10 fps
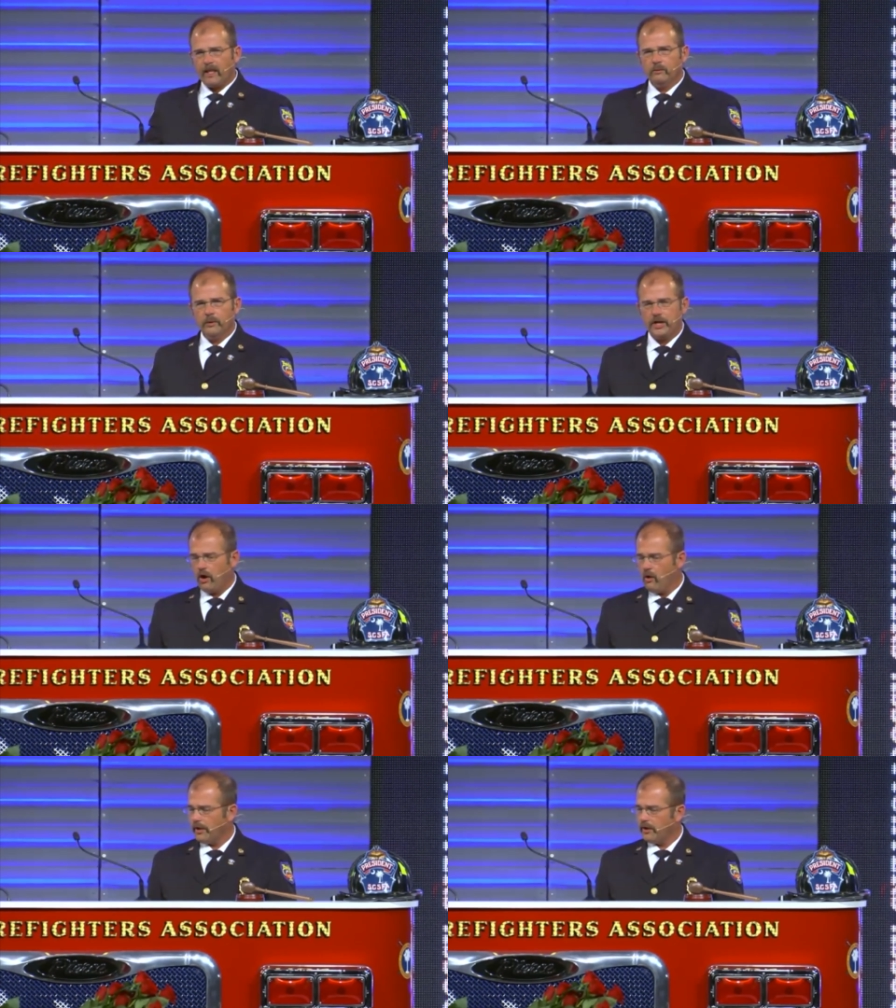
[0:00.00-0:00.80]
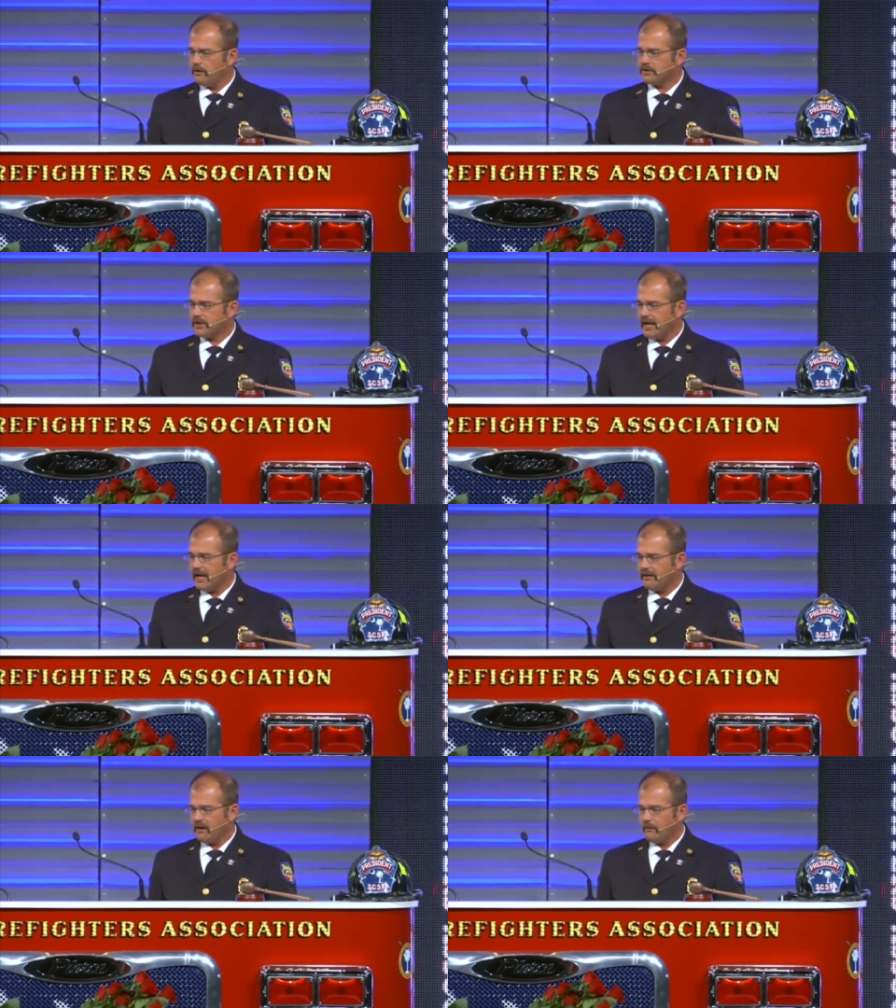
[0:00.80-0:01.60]
we know and
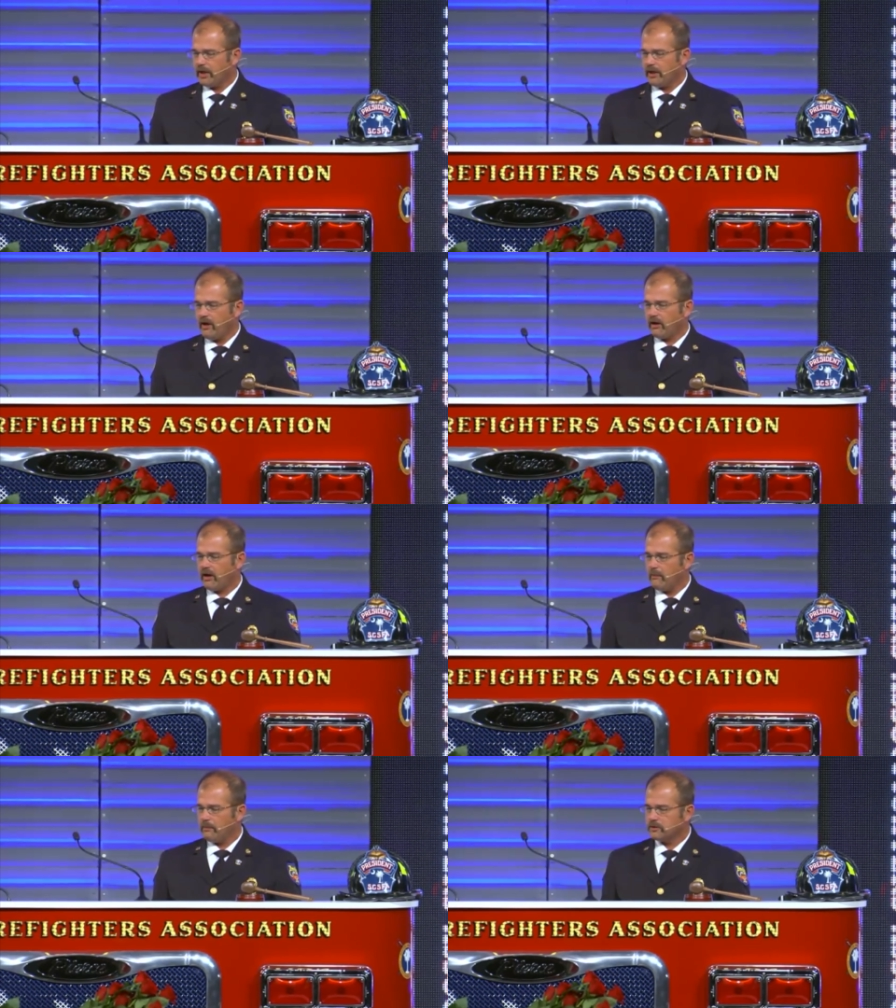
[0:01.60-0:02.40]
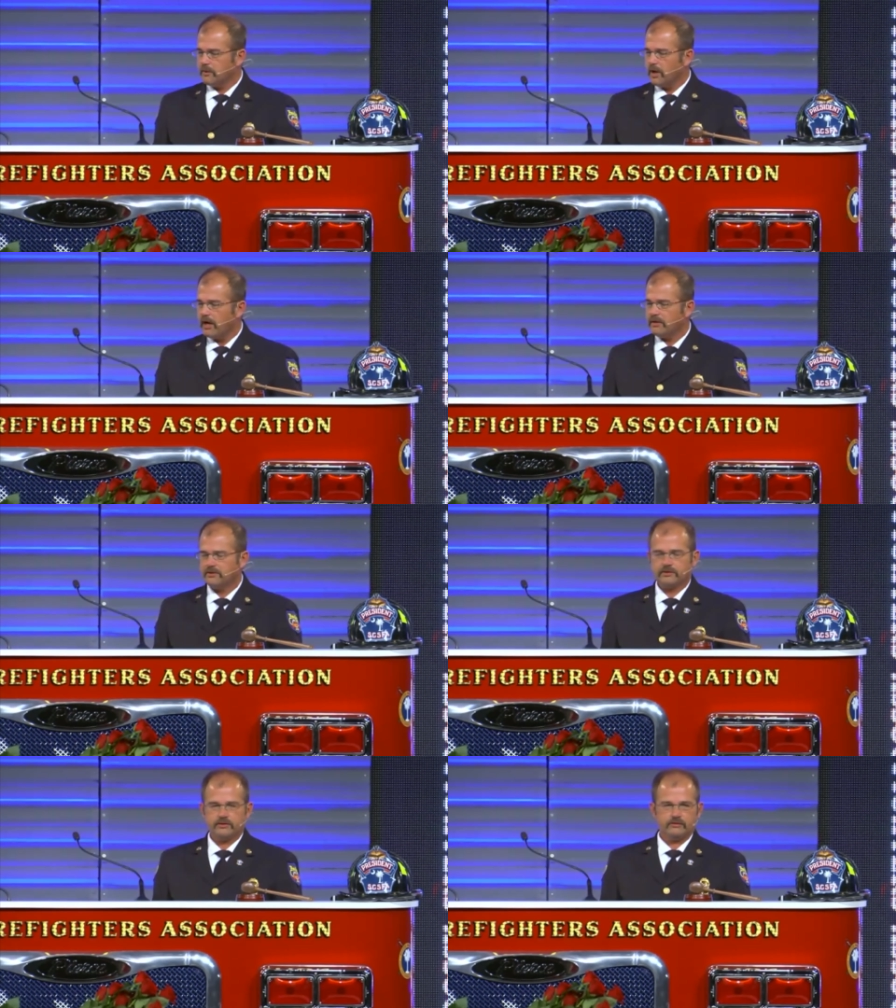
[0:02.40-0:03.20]
understand that we cannot accomplish
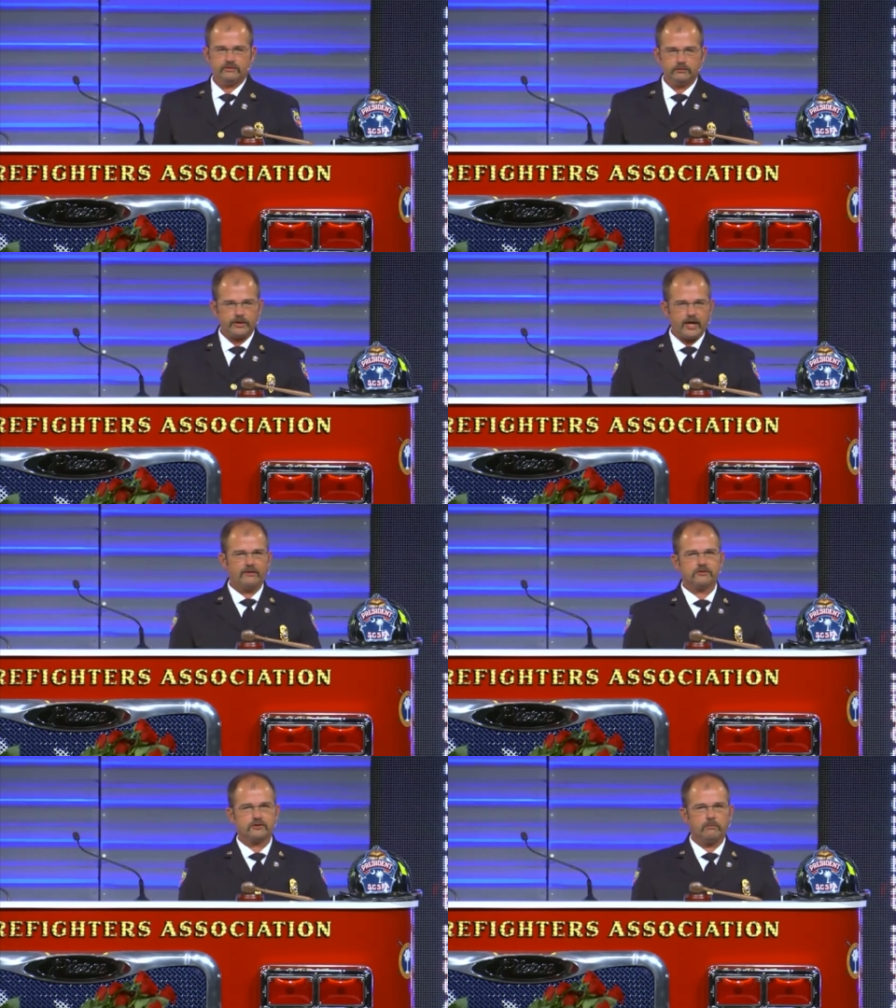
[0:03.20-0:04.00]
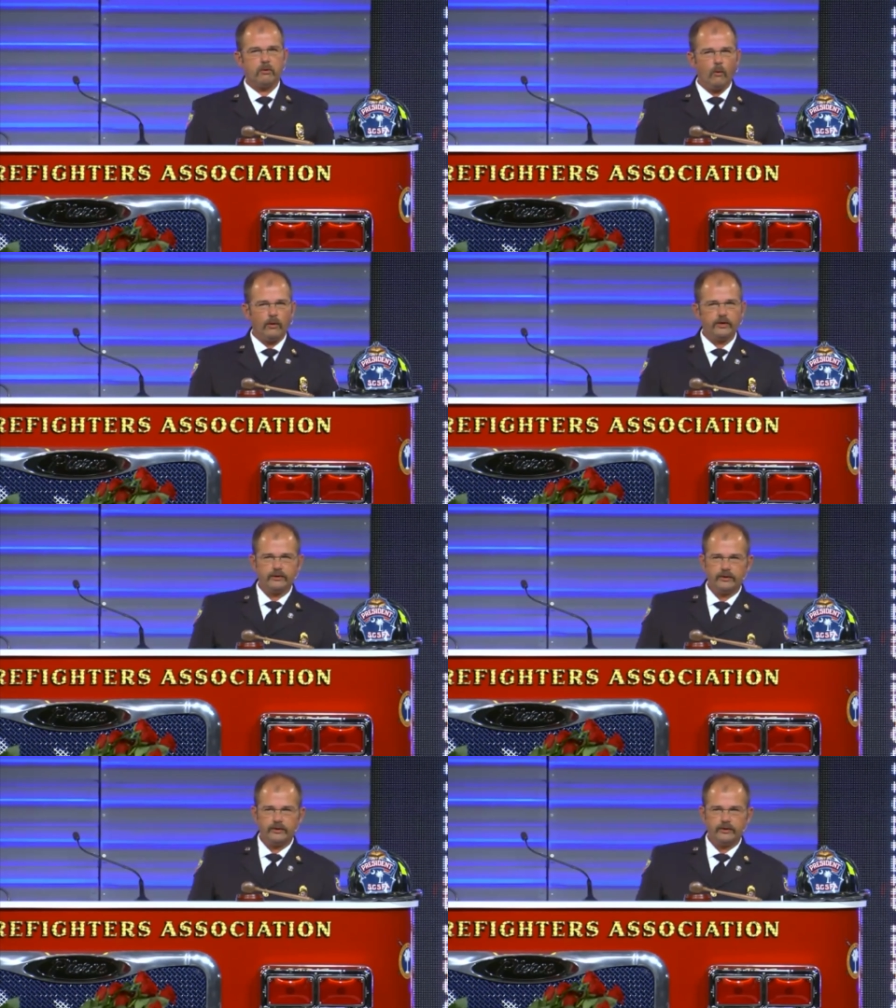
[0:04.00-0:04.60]
much without the support